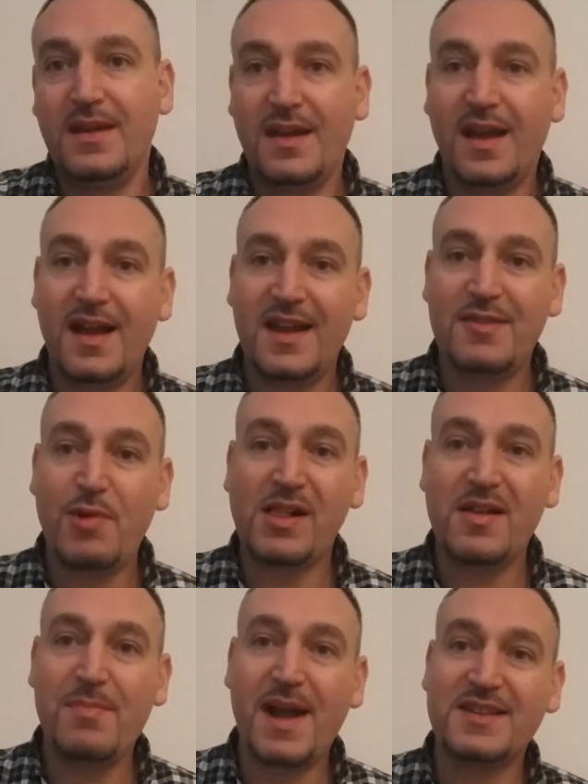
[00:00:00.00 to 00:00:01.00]
Hi,
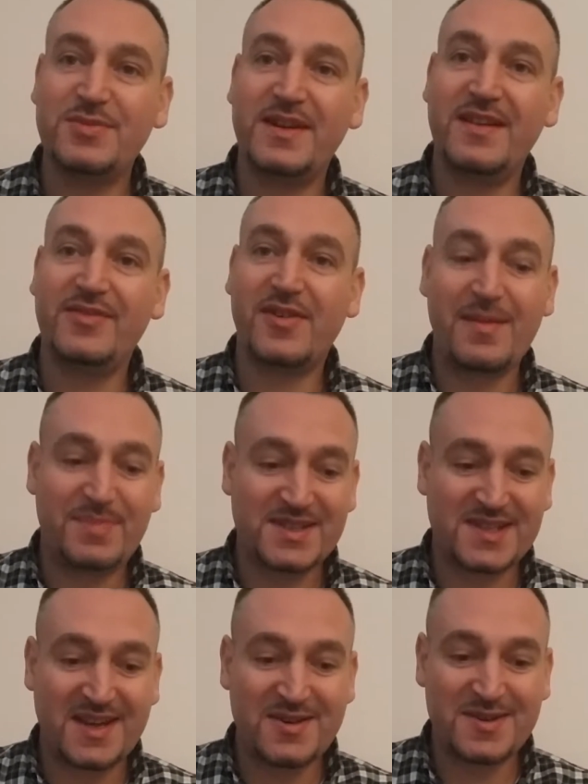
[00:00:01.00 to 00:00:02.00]
welcome back to another
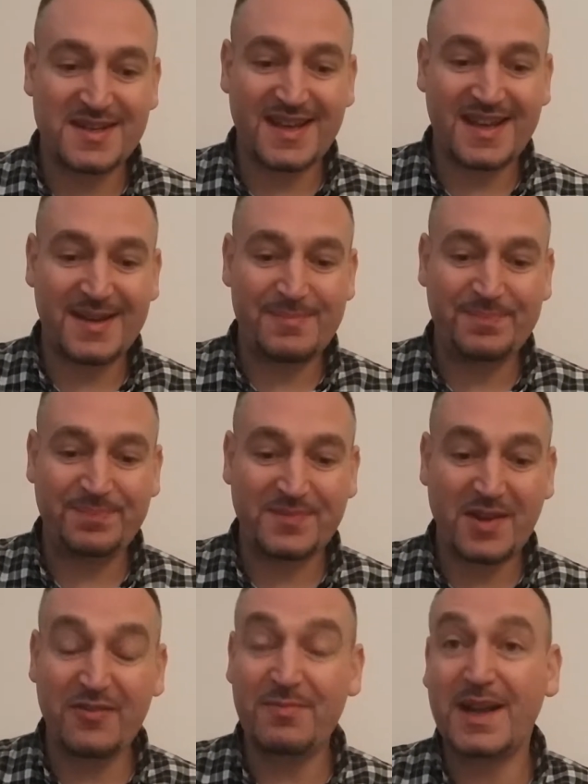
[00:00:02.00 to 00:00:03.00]
episode
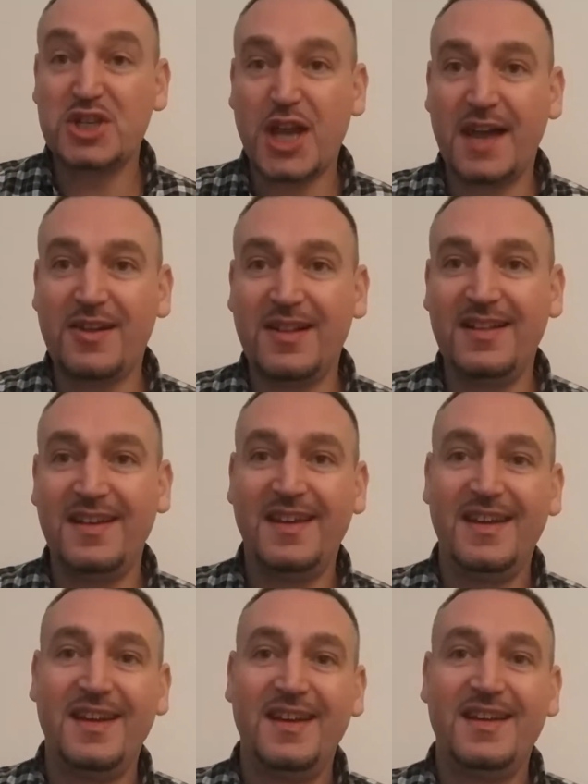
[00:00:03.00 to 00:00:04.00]
of my channel.
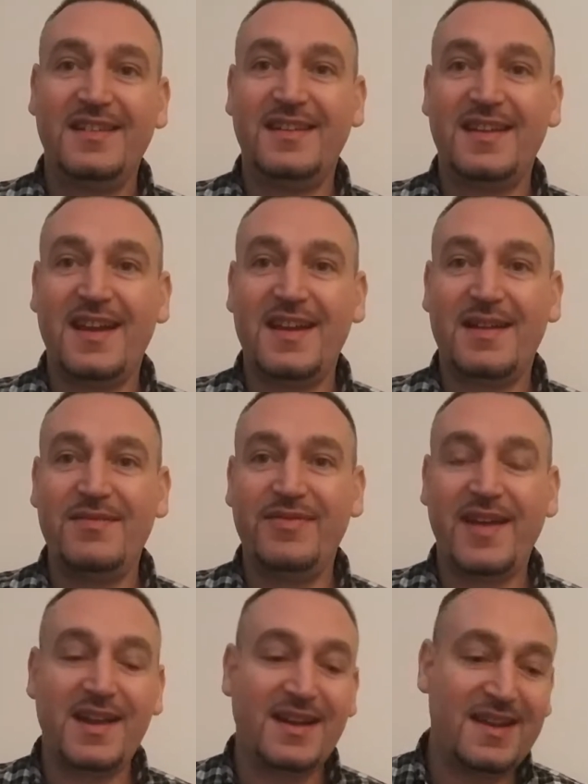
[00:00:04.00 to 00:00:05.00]
Today I'm
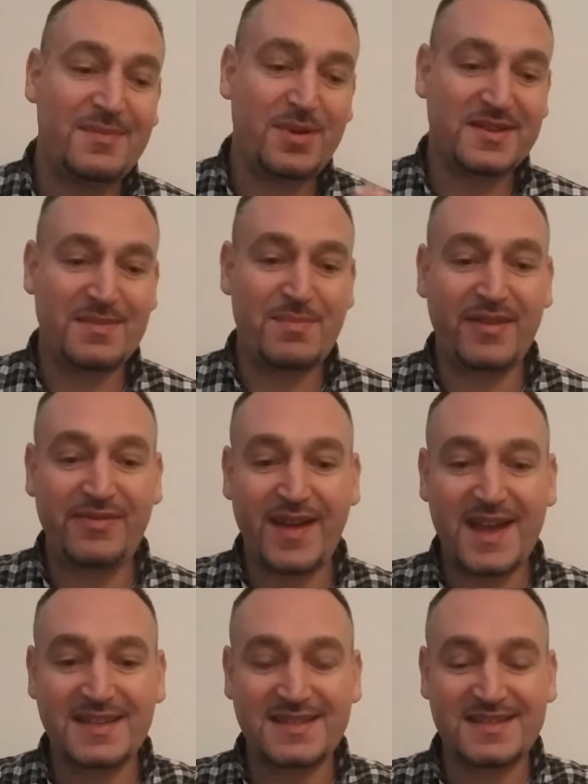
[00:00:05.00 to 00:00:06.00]
finally putting my
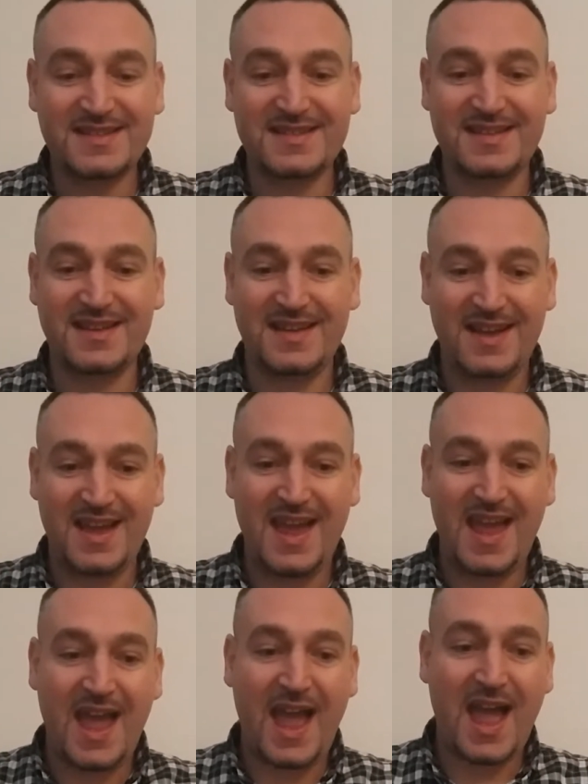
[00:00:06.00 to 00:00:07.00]
face
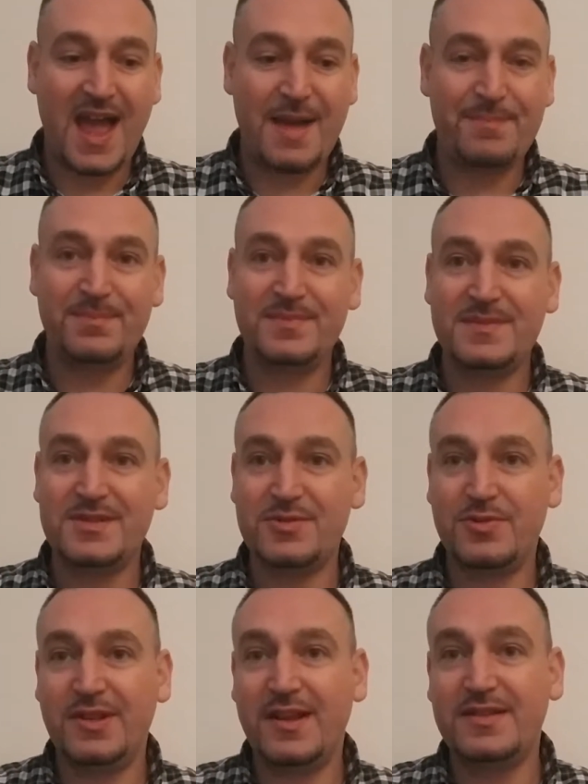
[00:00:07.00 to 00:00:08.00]

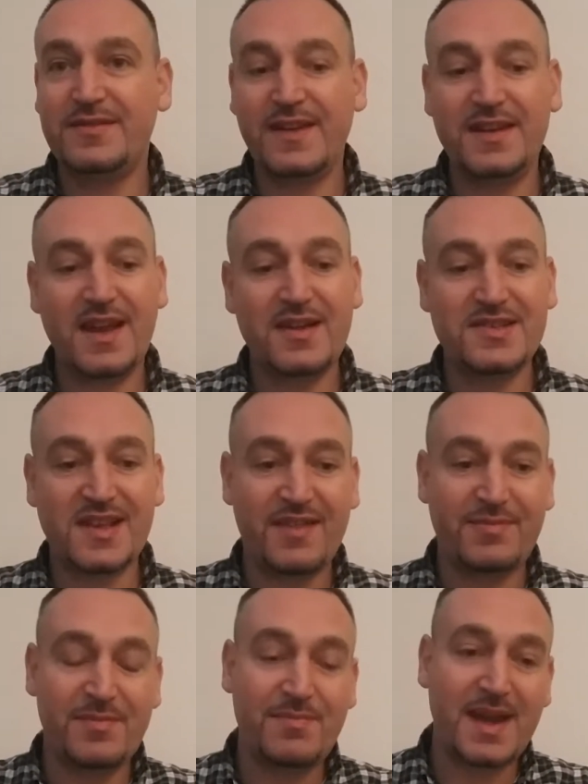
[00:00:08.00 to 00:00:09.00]
to all those videos that
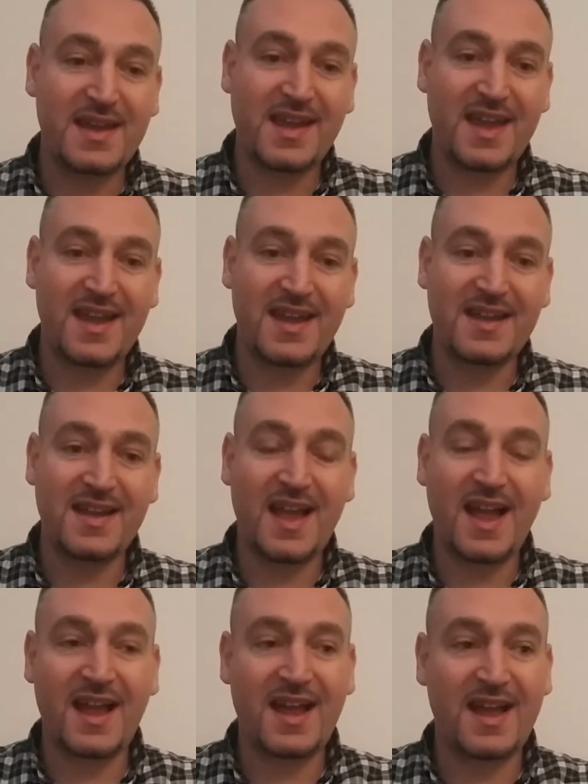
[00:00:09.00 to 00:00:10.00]
I've been making.
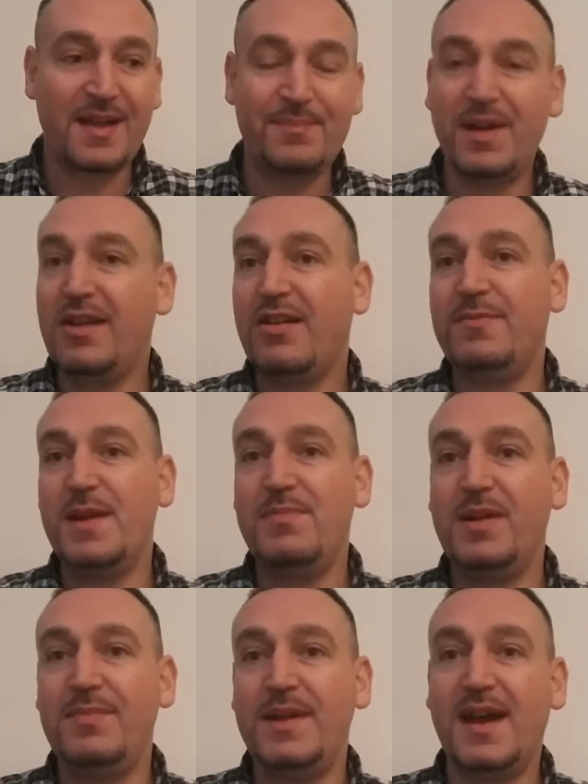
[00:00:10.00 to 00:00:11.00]
A lot of
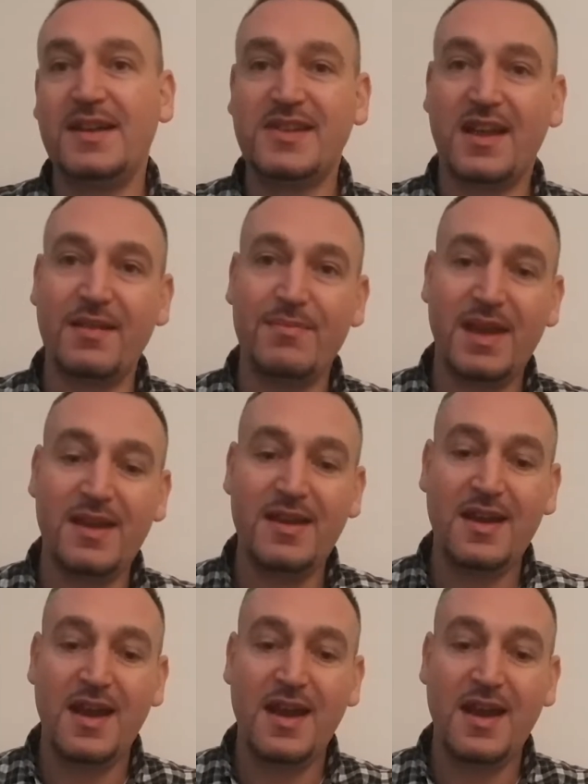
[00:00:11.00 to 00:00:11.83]
people have been asking me